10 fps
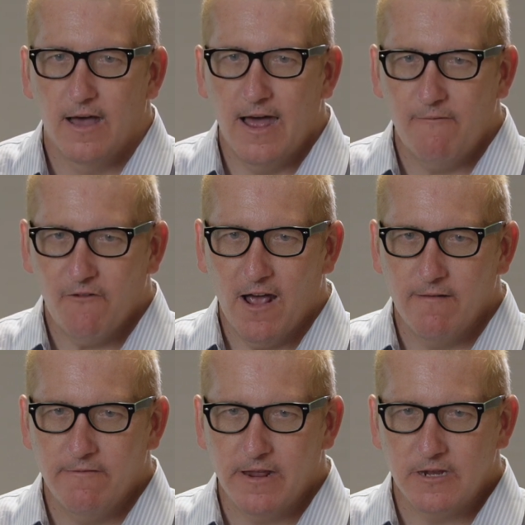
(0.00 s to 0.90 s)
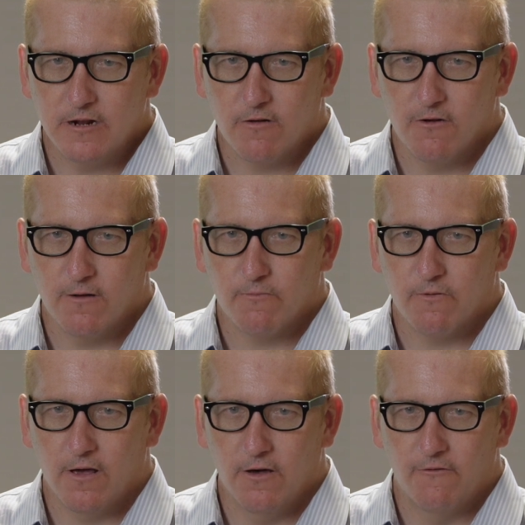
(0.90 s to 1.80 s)
I find this group
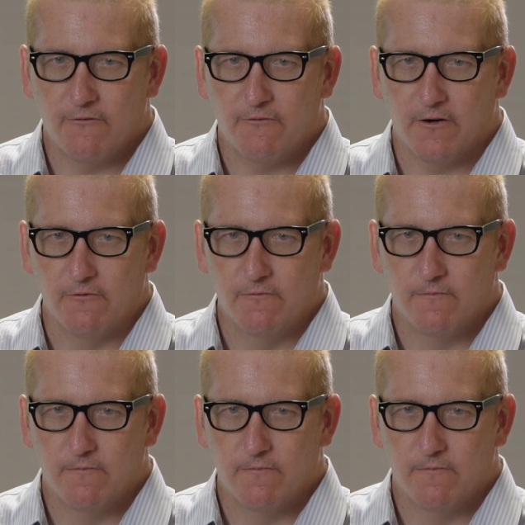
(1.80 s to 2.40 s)
helpful.